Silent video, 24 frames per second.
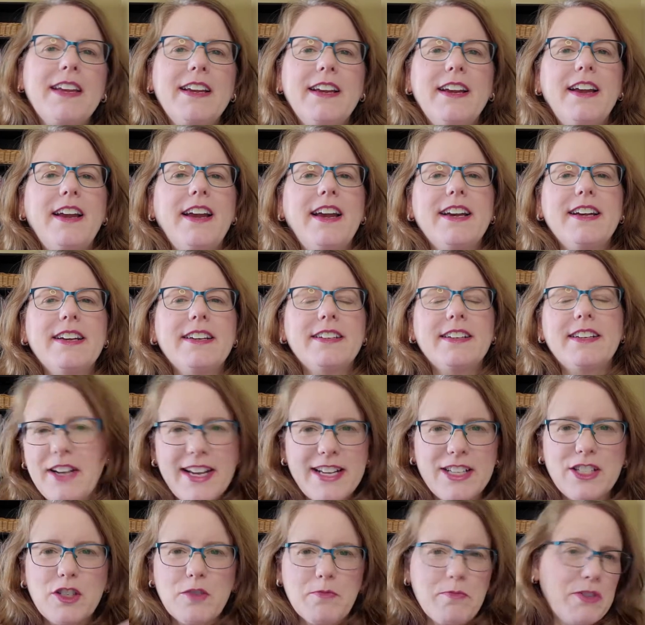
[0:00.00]

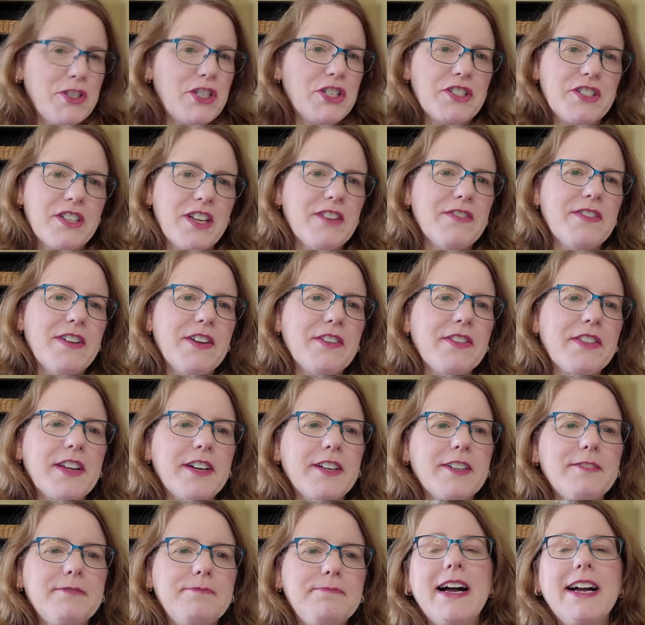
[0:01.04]
as you put yourself out
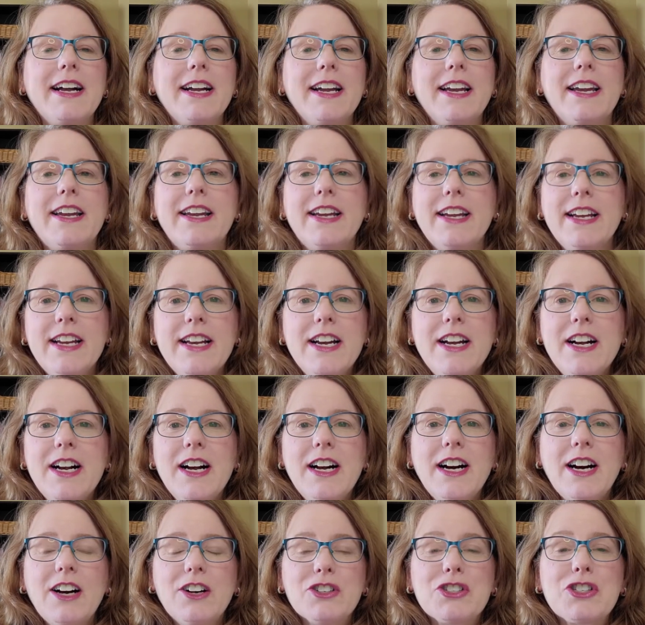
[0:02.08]
there. I
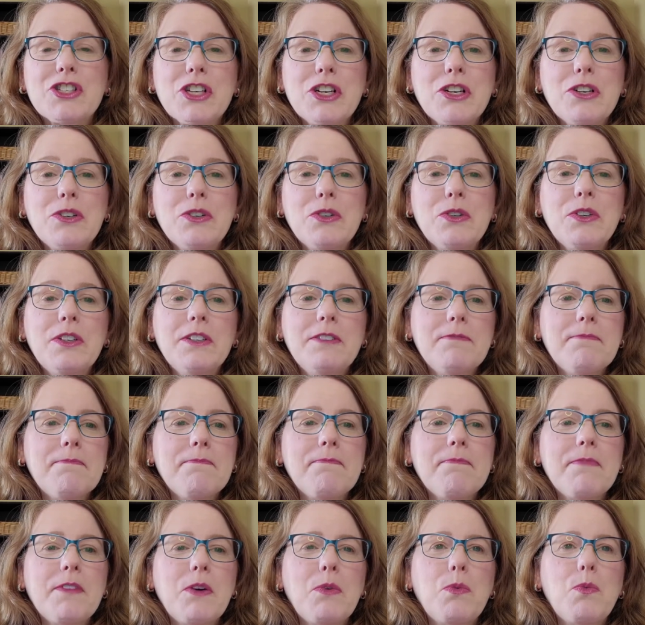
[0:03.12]
also
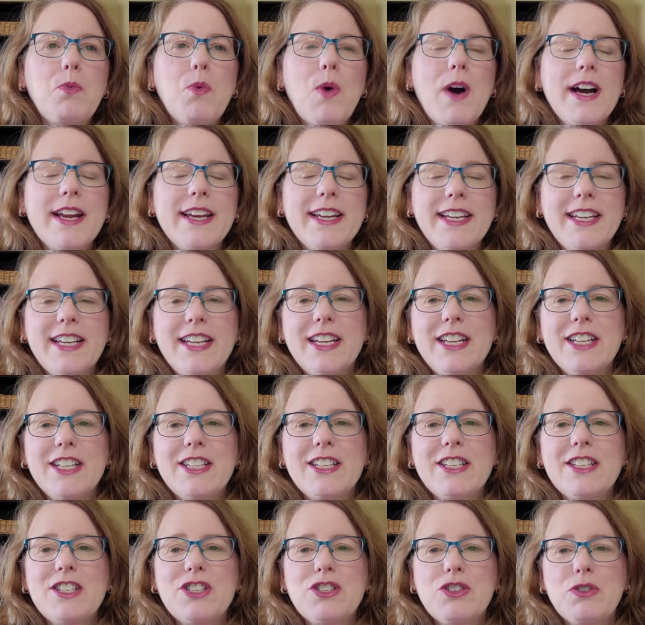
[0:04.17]
wanted
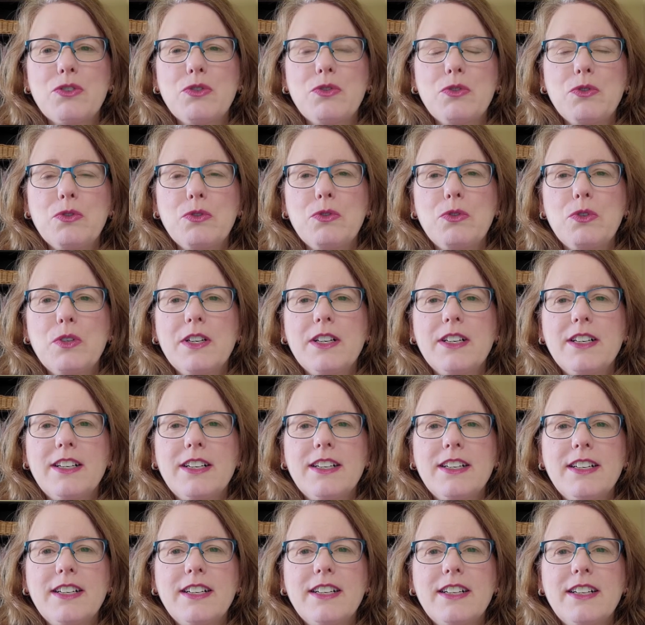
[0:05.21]
to
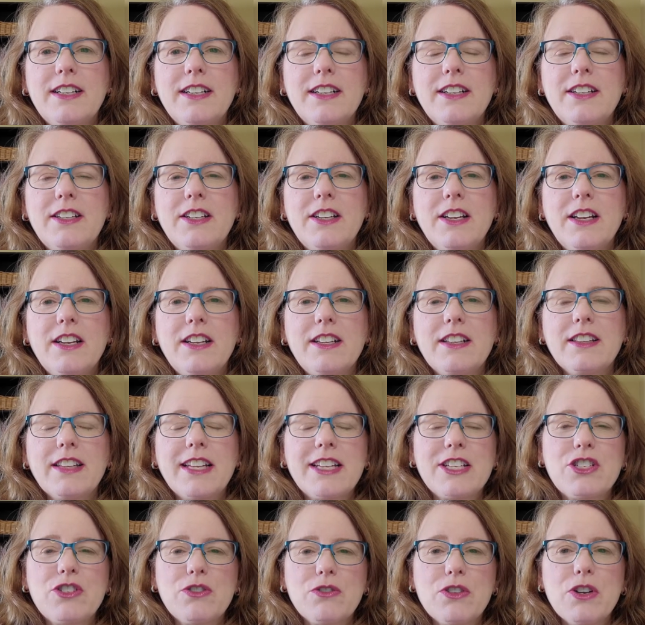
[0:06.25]

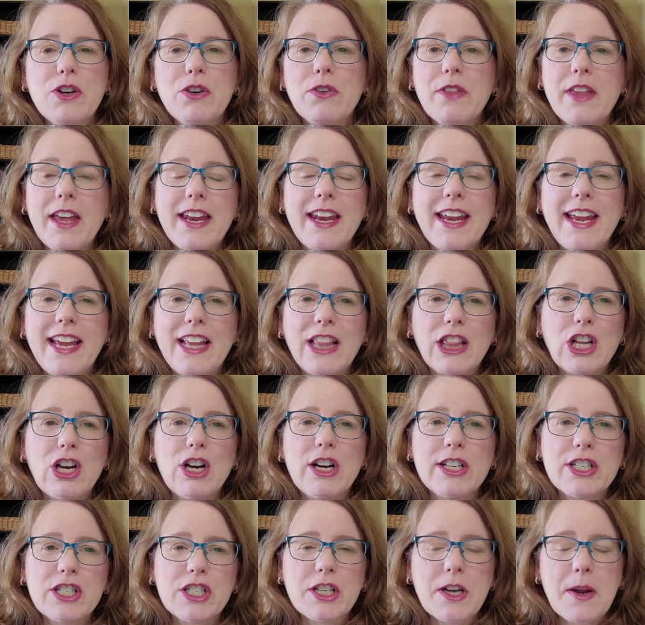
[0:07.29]
let you know that a
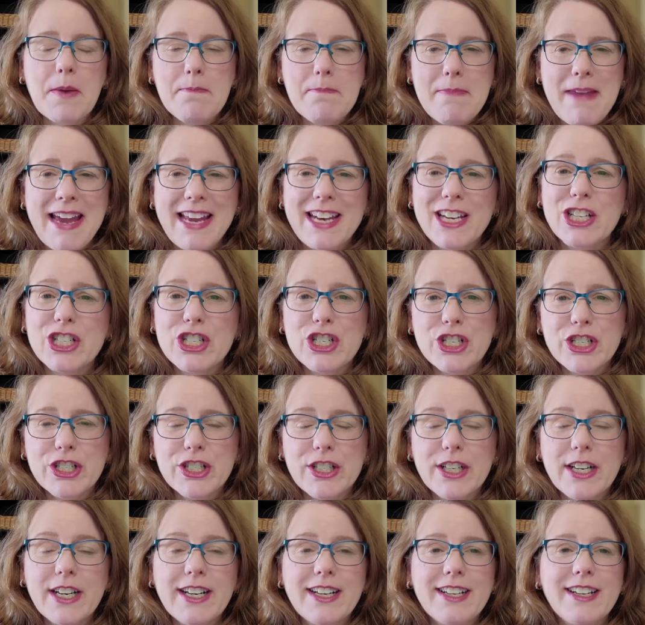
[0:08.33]
launch
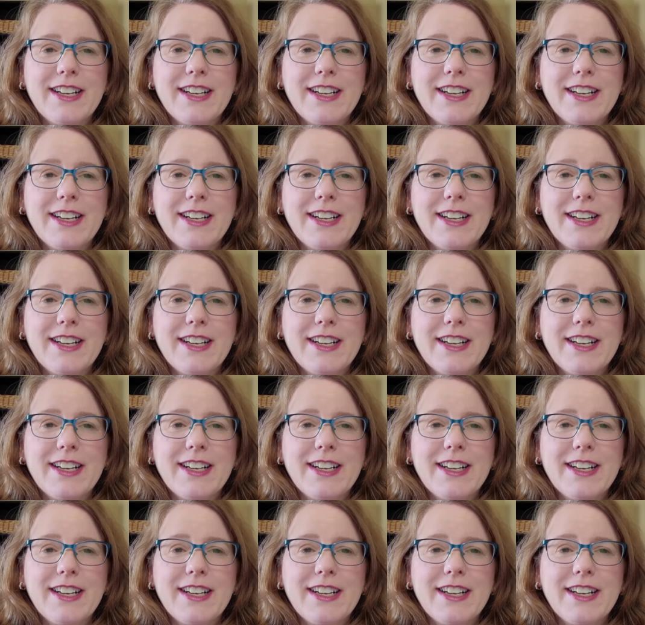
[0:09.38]
manager